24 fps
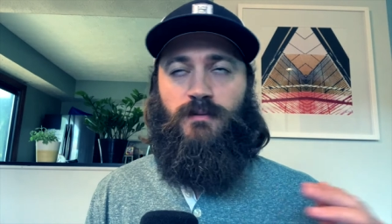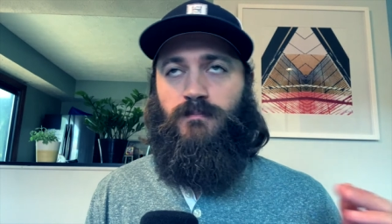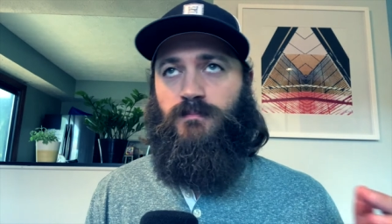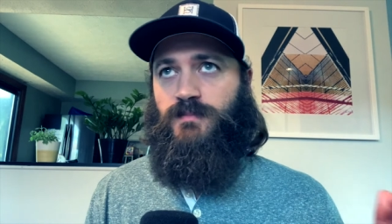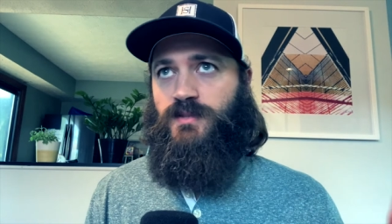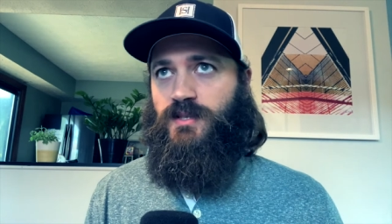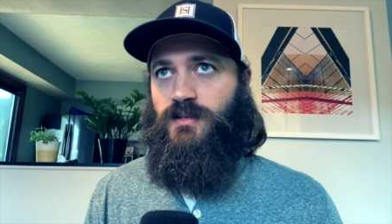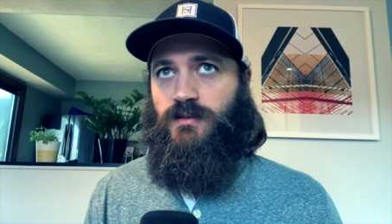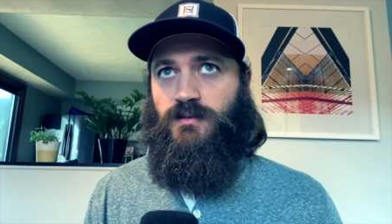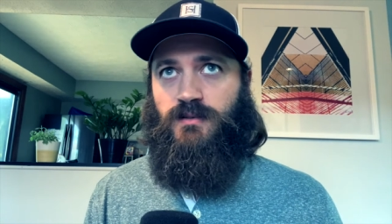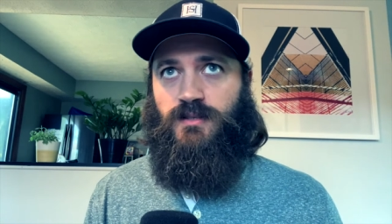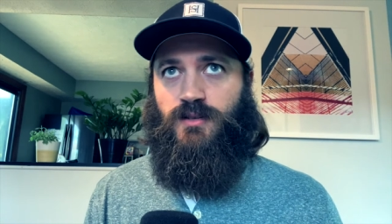
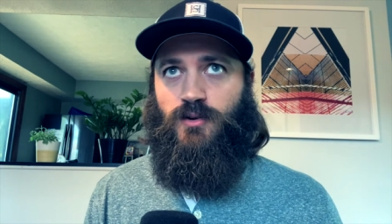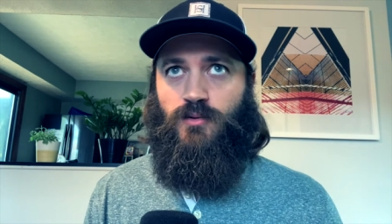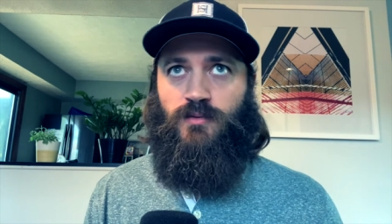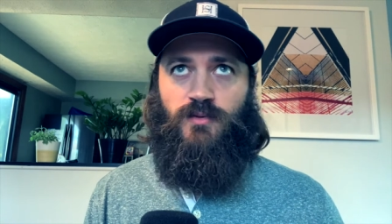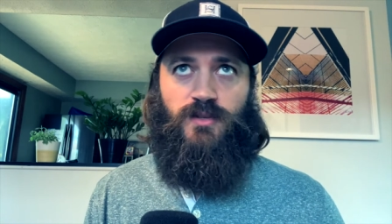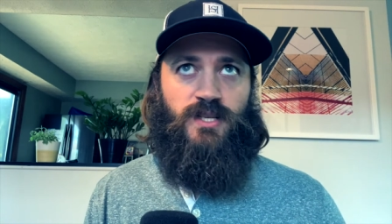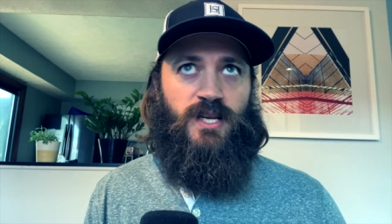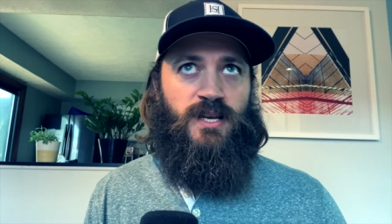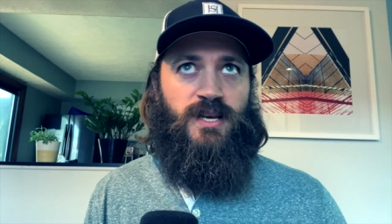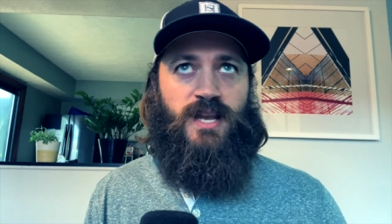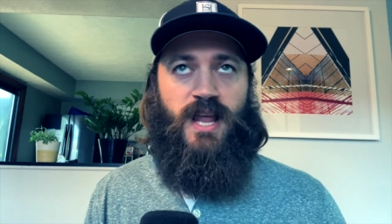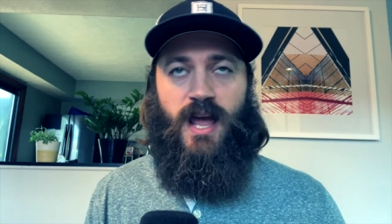to, to,
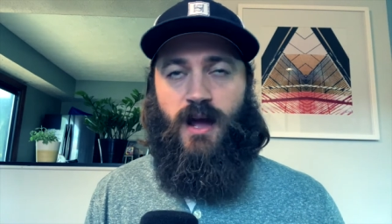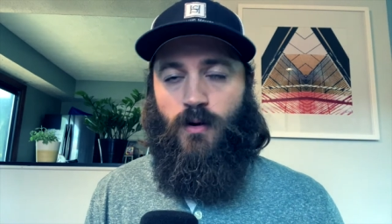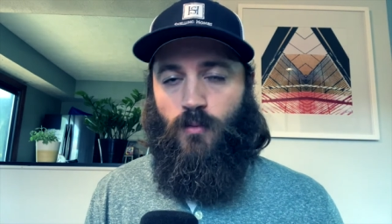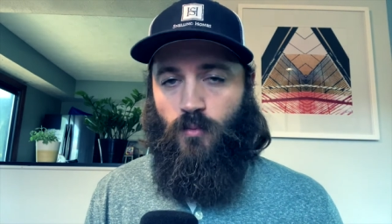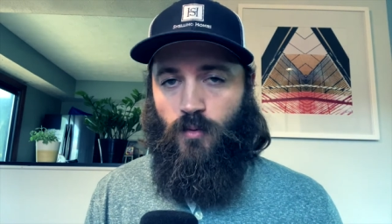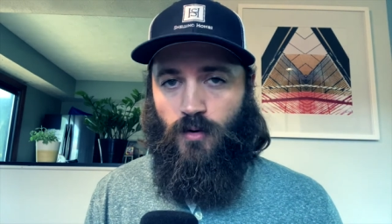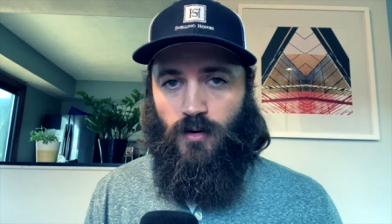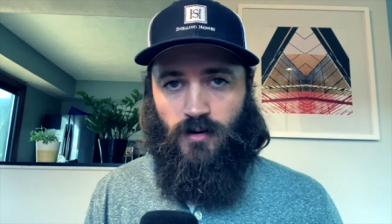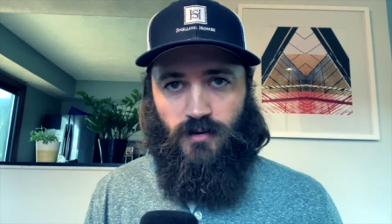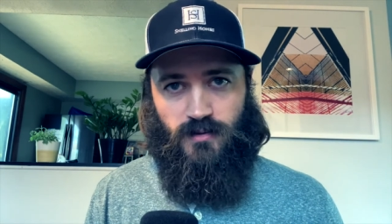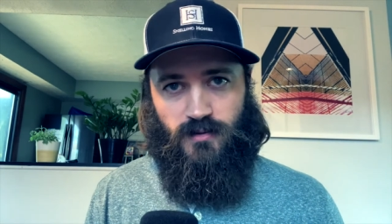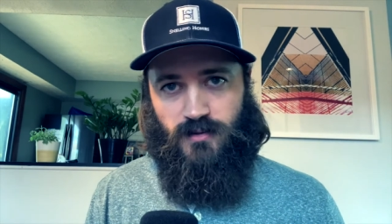to,
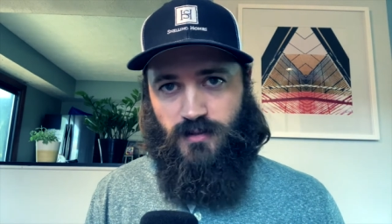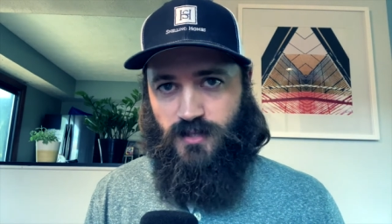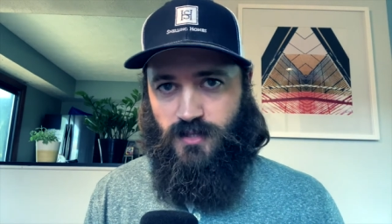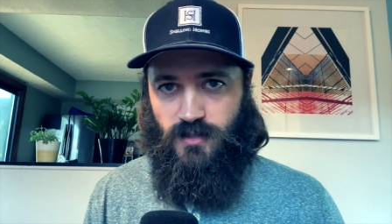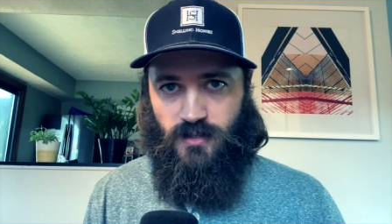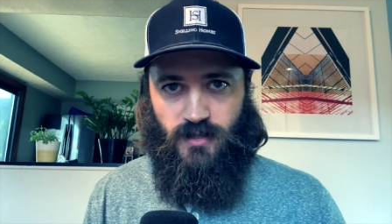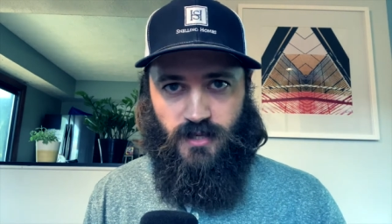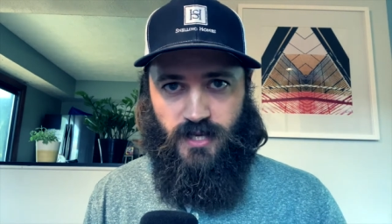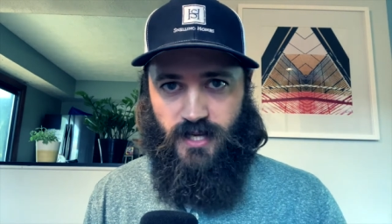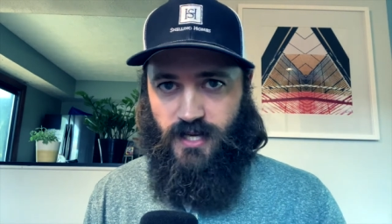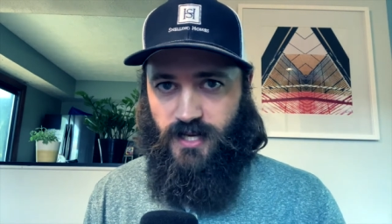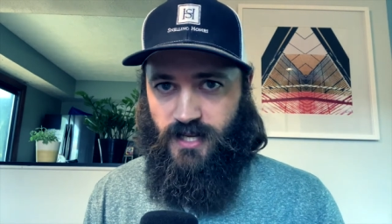network
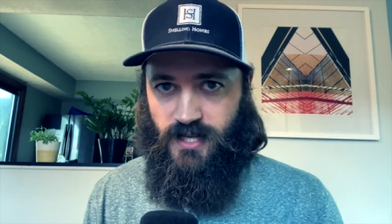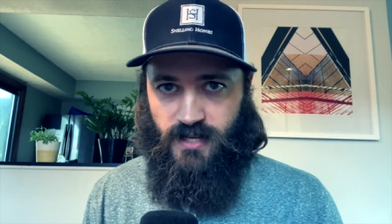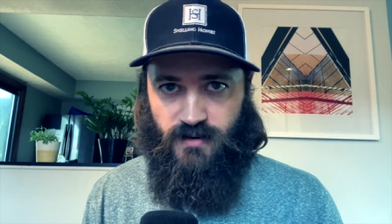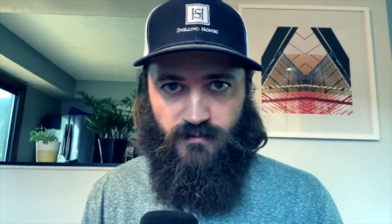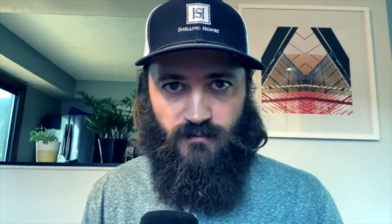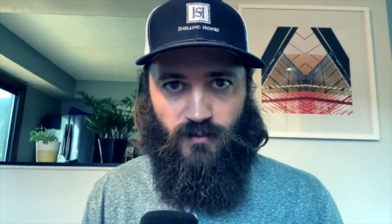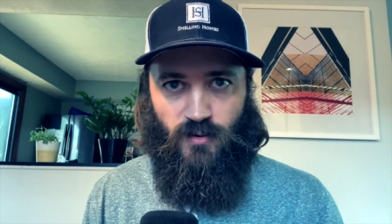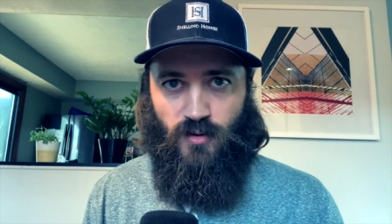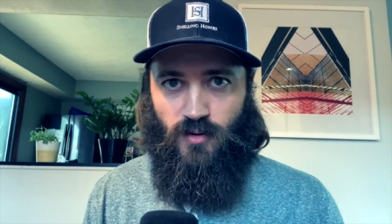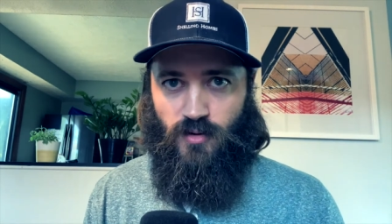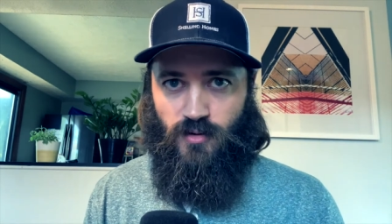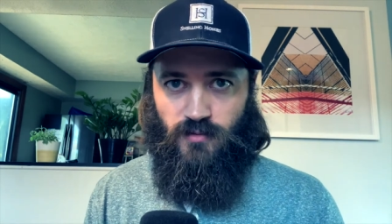to get
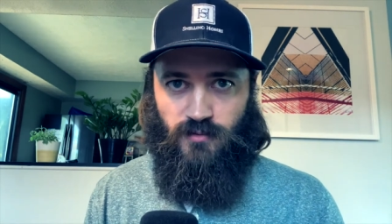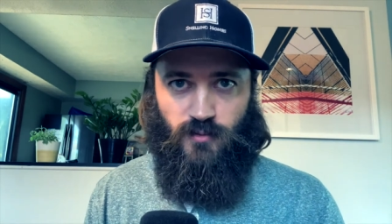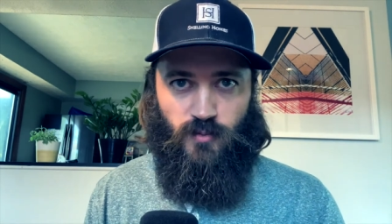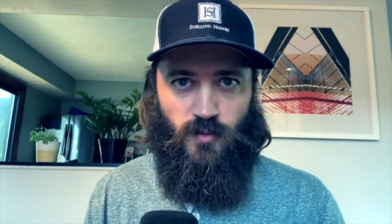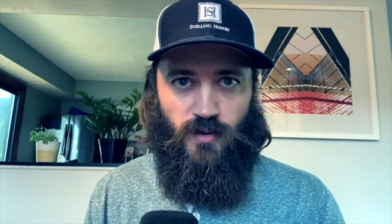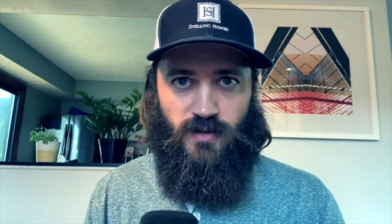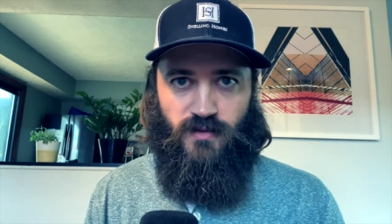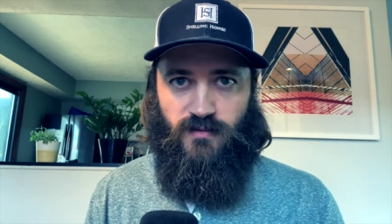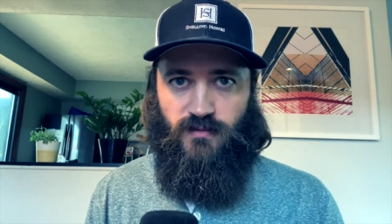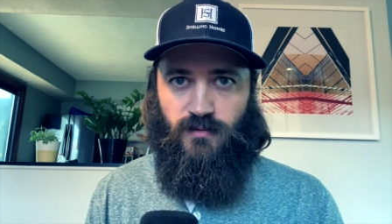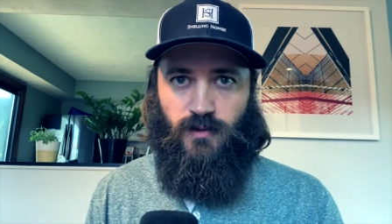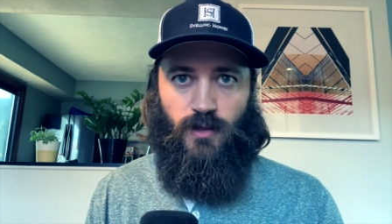involved
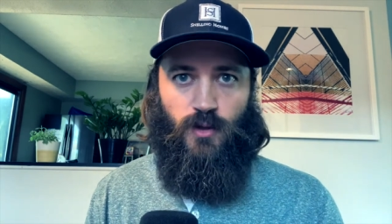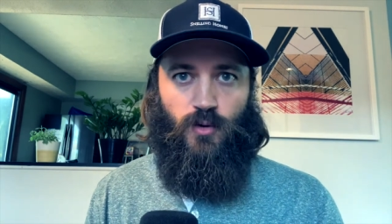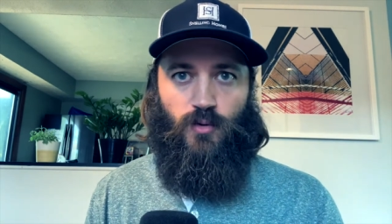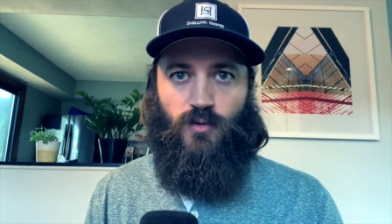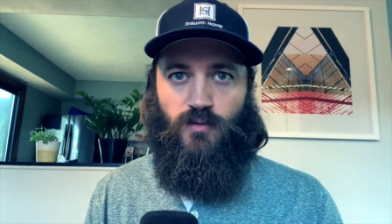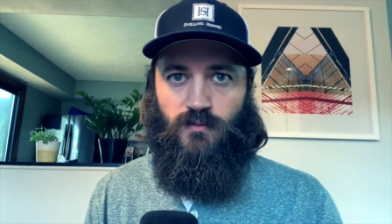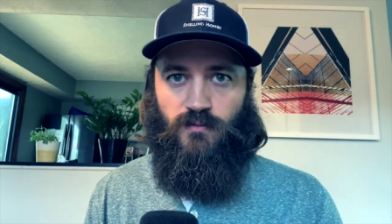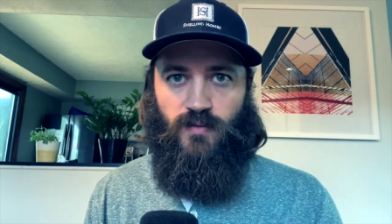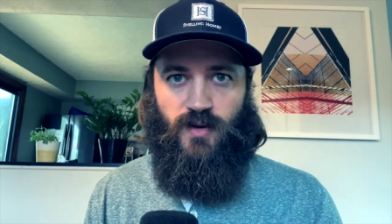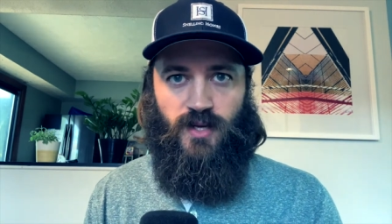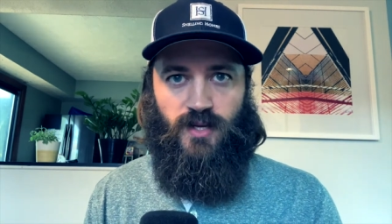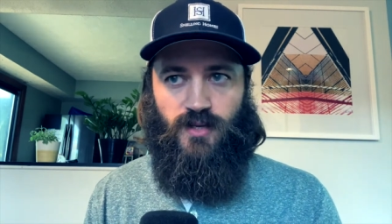with
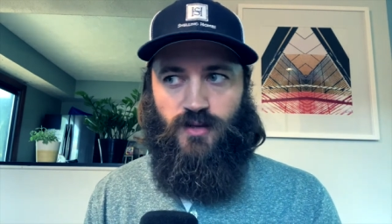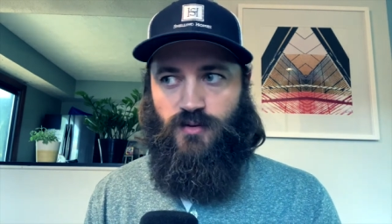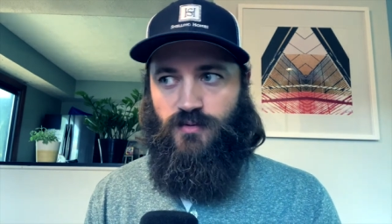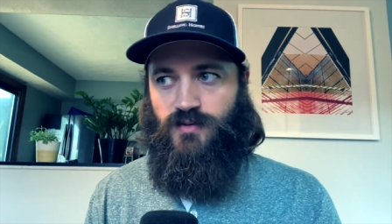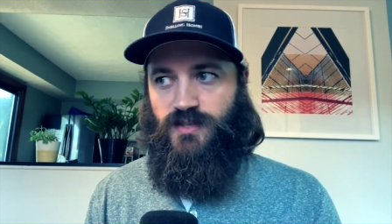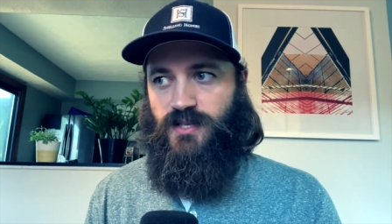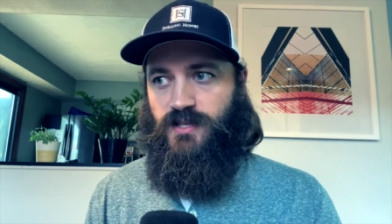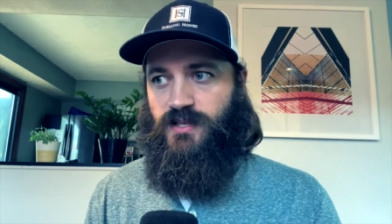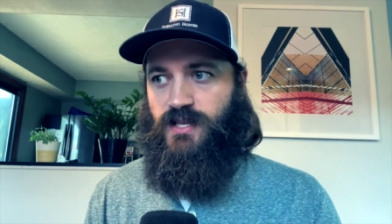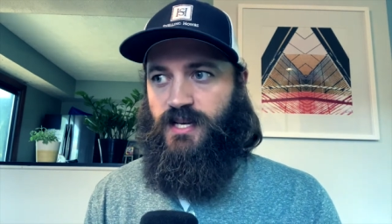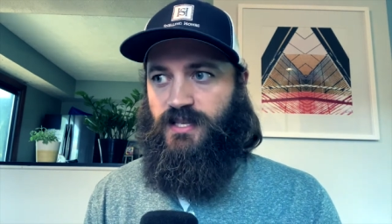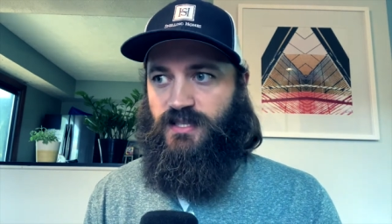local
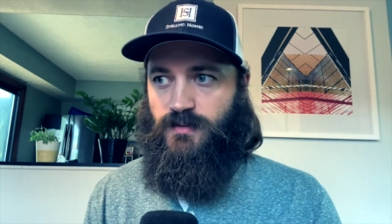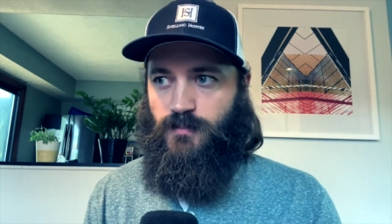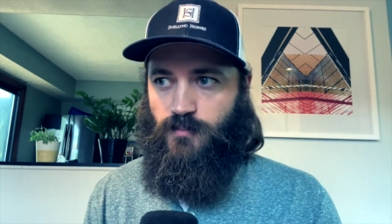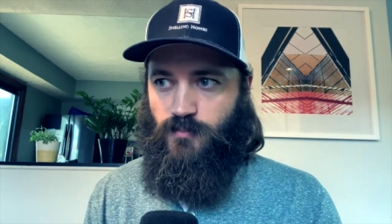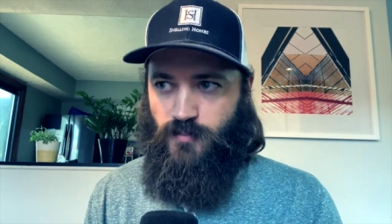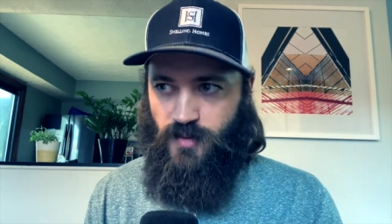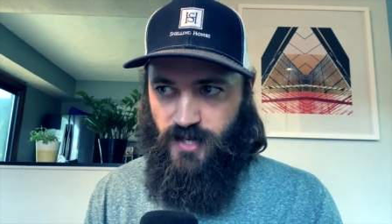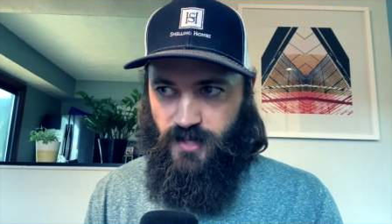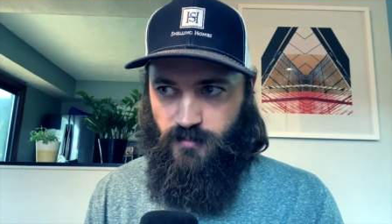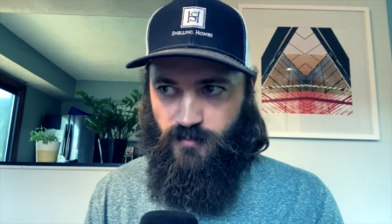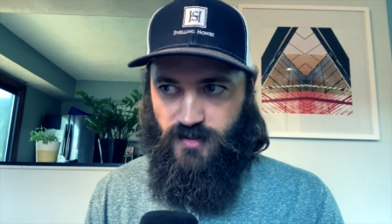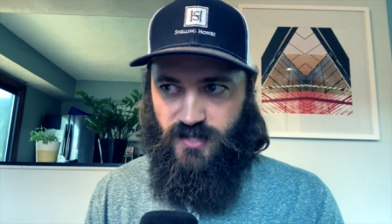venues, and that's a
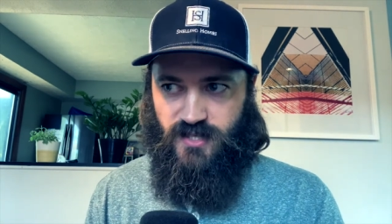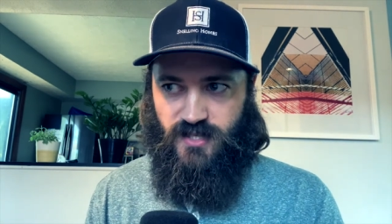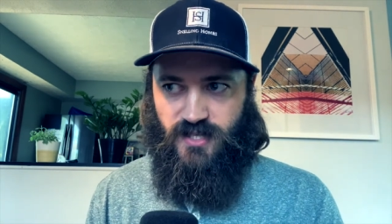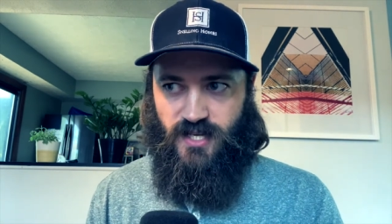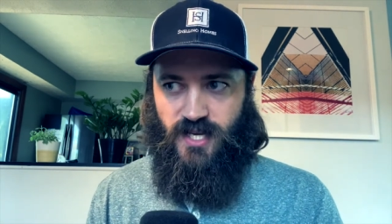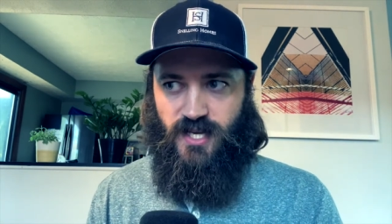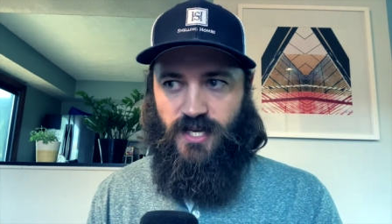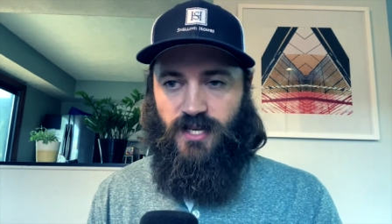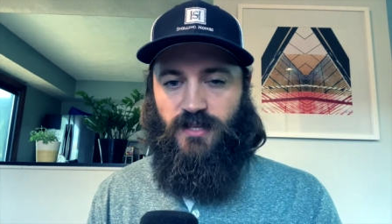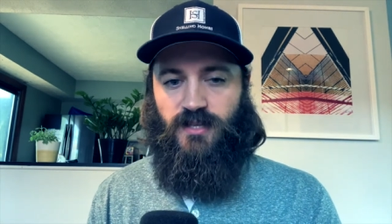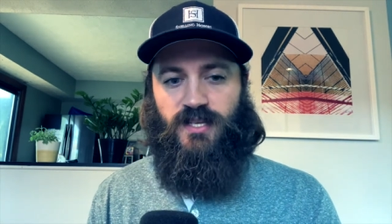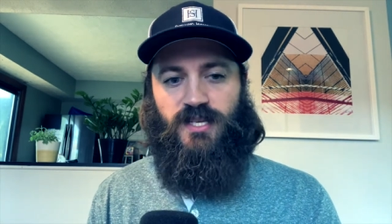big
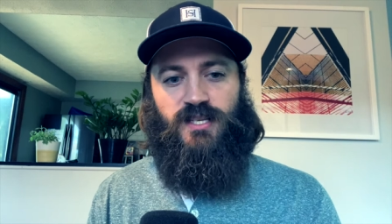mistake.